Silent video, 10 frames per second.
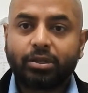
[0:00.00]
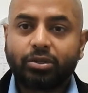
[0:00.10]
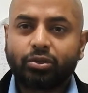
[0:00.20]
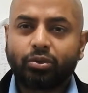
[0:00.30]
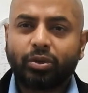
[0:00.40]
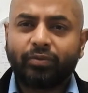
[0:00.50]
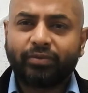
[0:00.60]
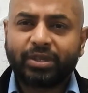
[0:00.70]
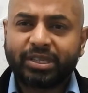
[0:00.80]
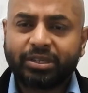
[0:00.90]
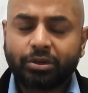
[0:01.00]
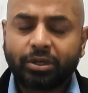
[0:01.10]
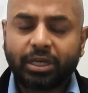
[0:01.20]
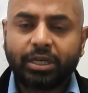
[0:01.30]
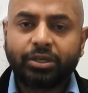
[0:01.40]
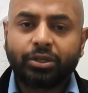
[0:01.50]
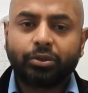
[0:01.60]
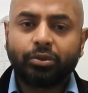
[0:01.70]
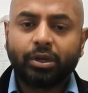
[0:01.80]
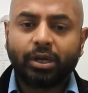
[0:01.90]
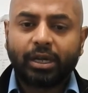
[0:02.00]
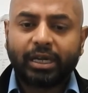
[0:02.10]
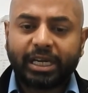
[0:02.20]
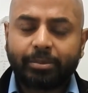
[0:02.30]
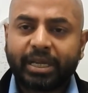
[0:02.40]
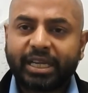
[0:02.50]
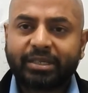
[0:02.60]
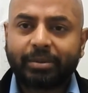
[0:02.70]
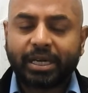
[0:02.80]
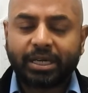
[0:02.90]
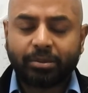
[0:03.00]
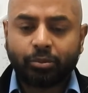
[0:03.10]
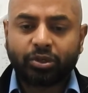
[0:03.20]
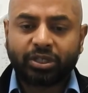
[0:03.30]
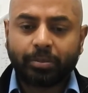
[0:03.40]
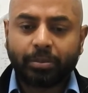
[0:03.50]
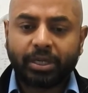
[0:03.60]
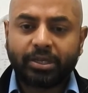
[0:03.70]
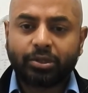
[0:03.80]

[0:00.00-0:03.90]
So if this is not clear to you, let me explain it more simply.